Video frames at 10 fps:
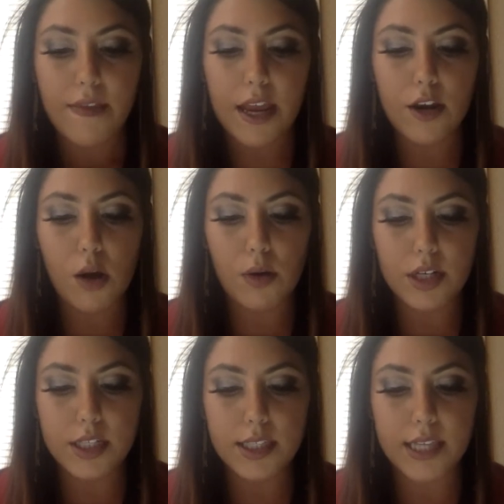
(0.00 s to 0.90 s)
They know
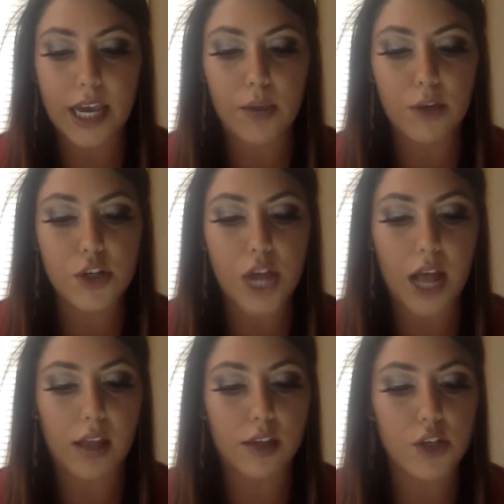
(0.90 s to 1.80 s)
what to say when
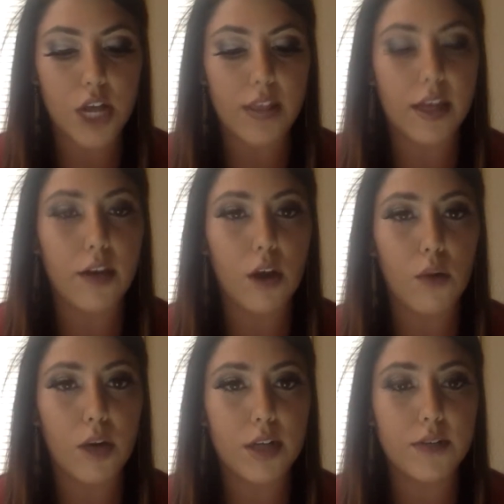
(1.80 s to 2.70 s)
challenged, and they know
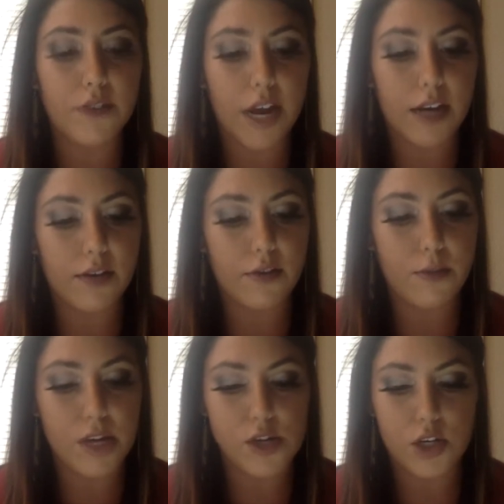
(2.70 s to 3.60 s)
where to find
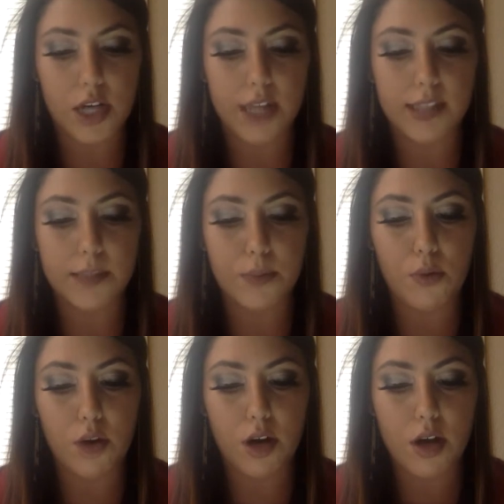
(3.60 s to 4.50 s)
information and
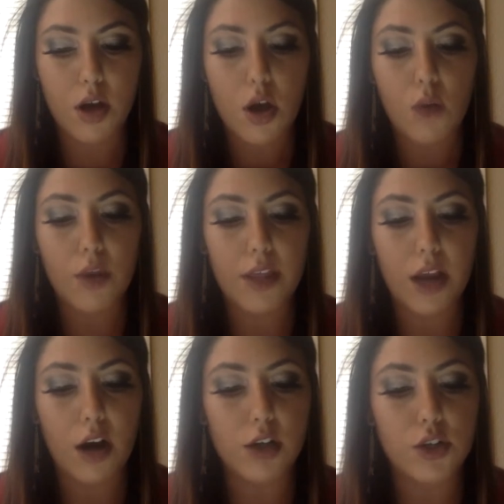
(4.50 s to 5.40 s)
support when they
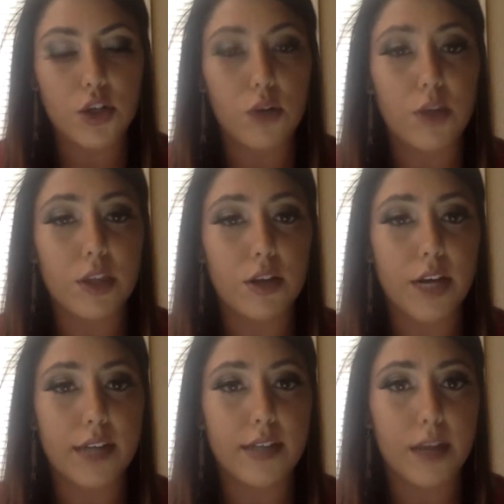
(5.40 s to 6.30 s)
aren't sure what their
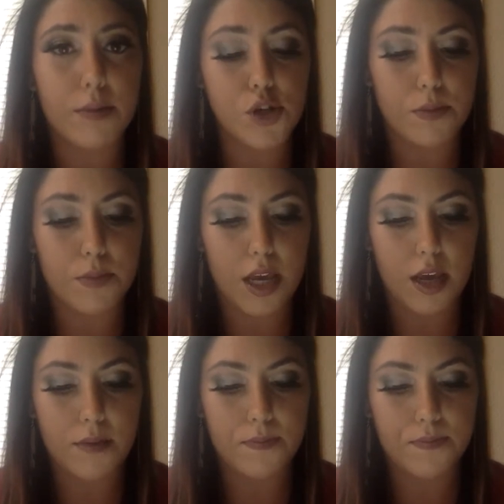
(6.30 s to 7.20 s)
next step should be.